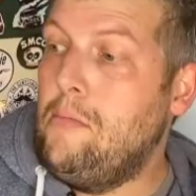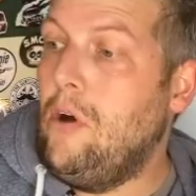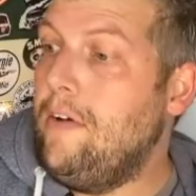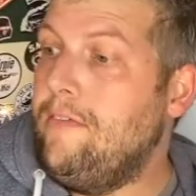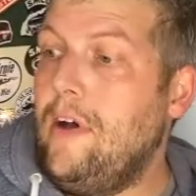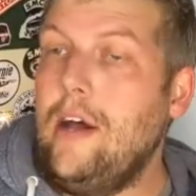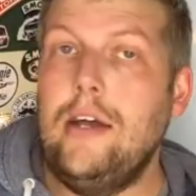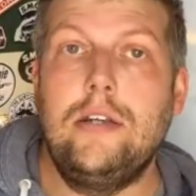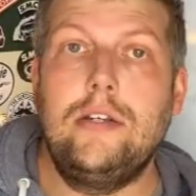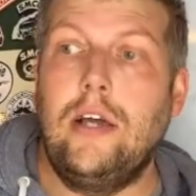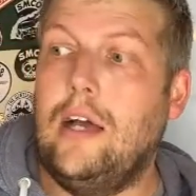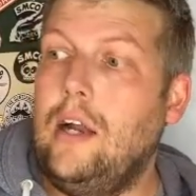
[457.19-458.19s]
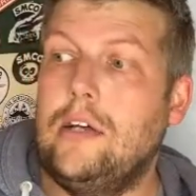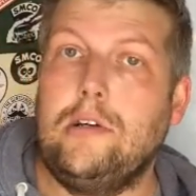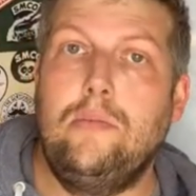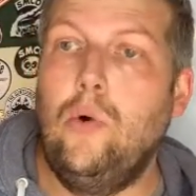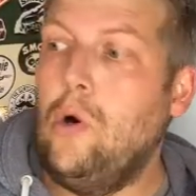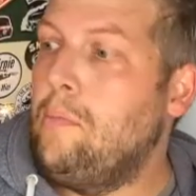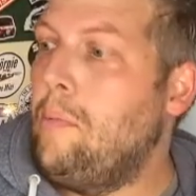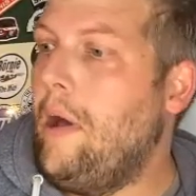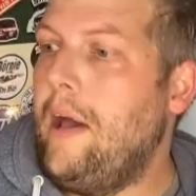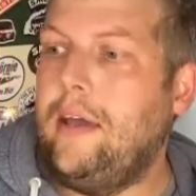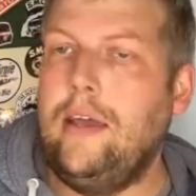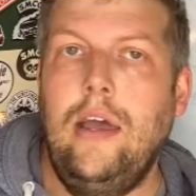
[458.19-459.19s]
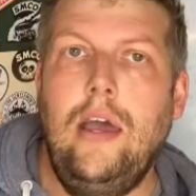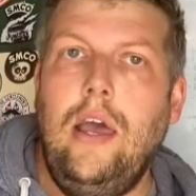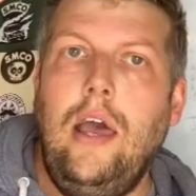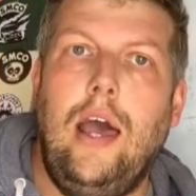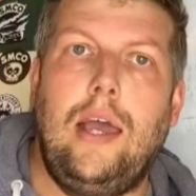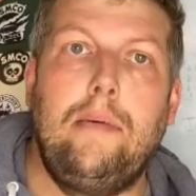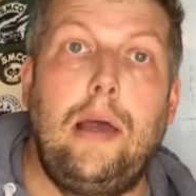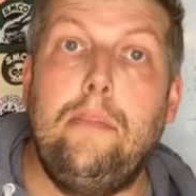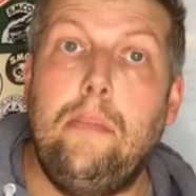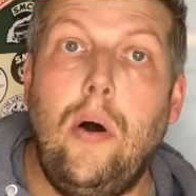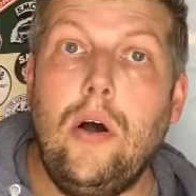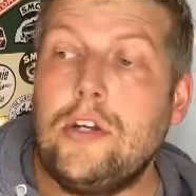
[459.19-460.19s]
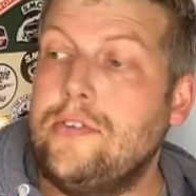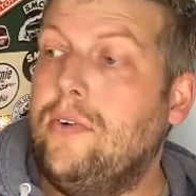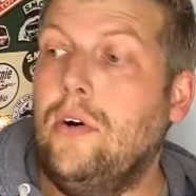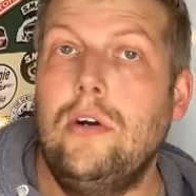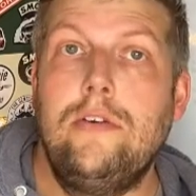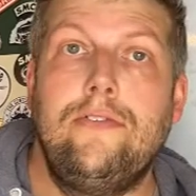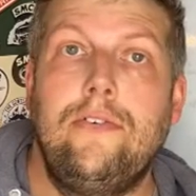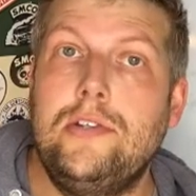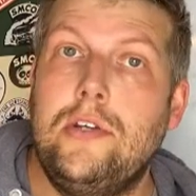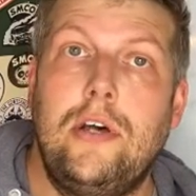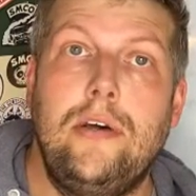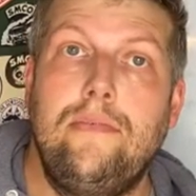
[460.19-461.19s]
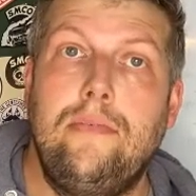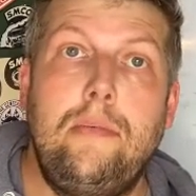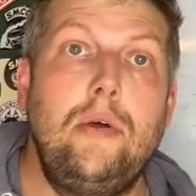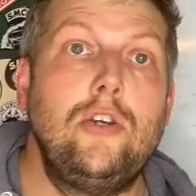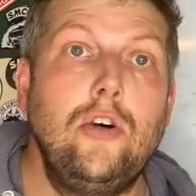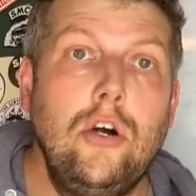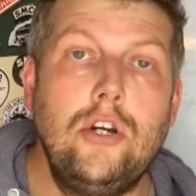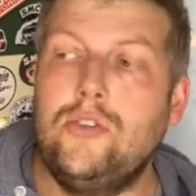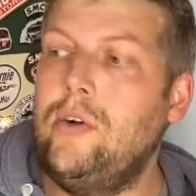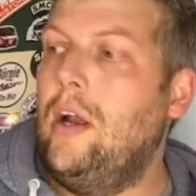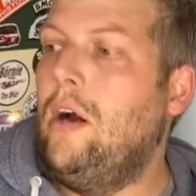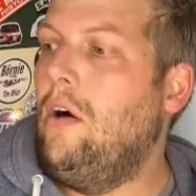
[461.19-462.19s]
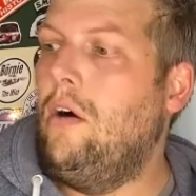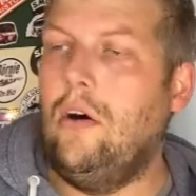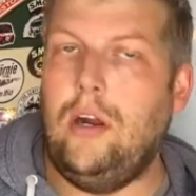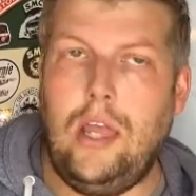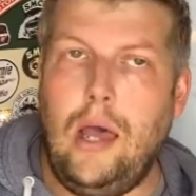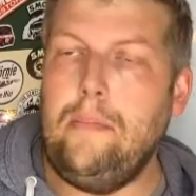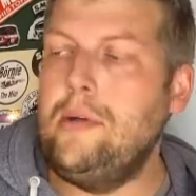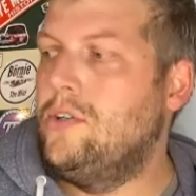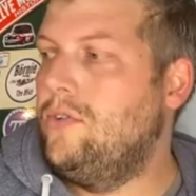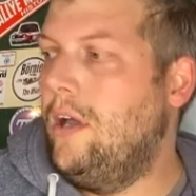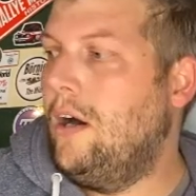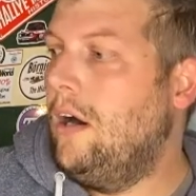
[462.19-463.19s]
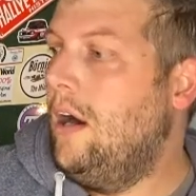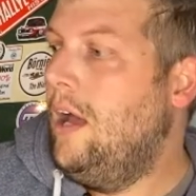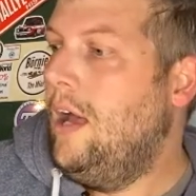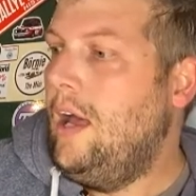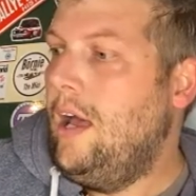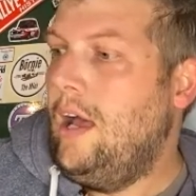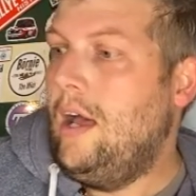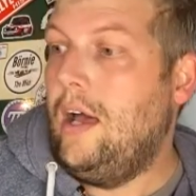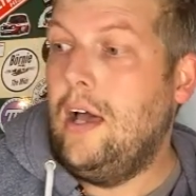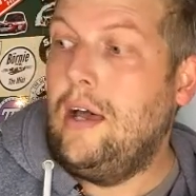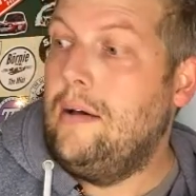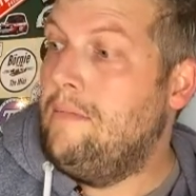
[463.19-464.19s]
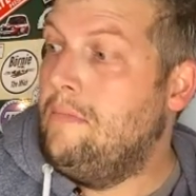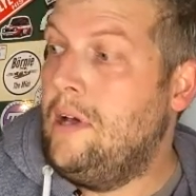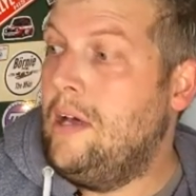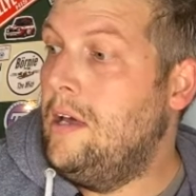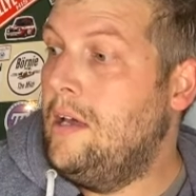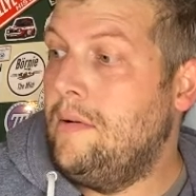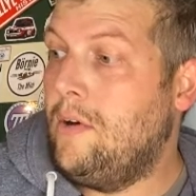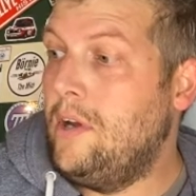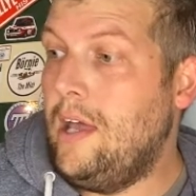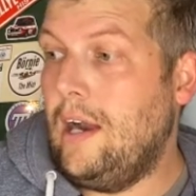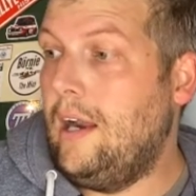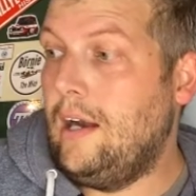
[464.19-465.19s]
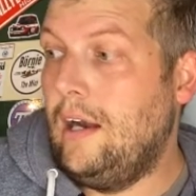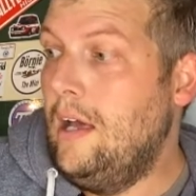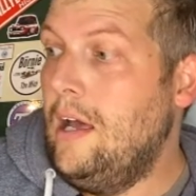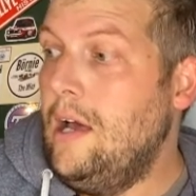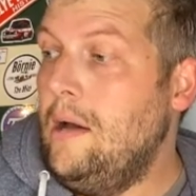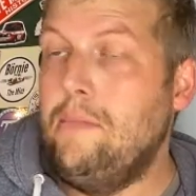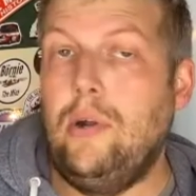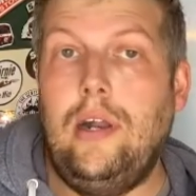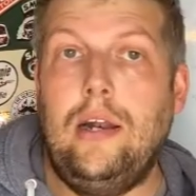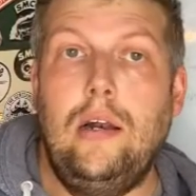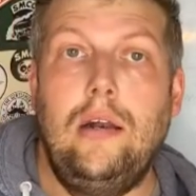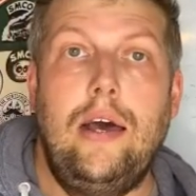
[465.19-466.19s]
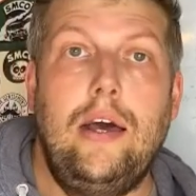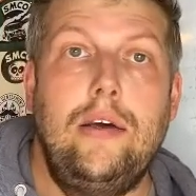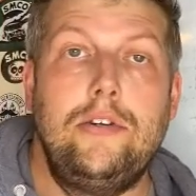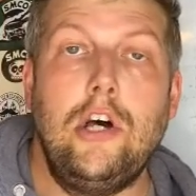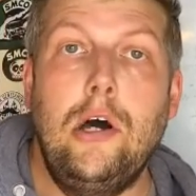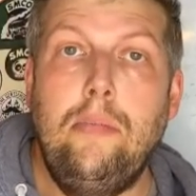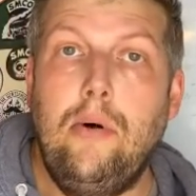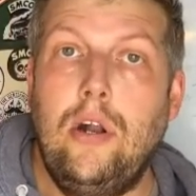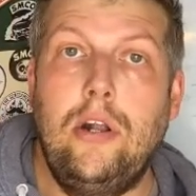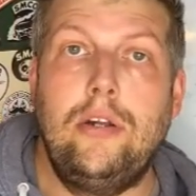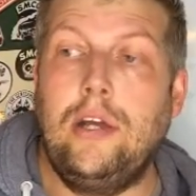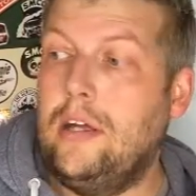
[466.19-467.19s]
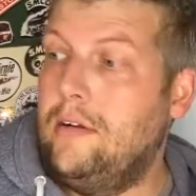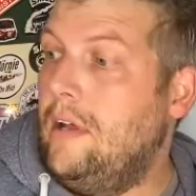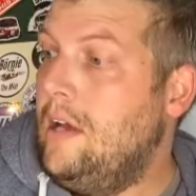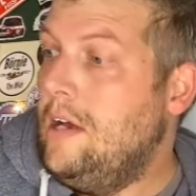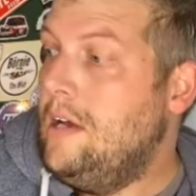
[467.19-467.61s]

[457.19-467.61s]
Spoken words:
modified to take a classic motorbike. I can make a box for it for maybe a dog trailer or a camping trailer, or yeah, put a little tub on it. I can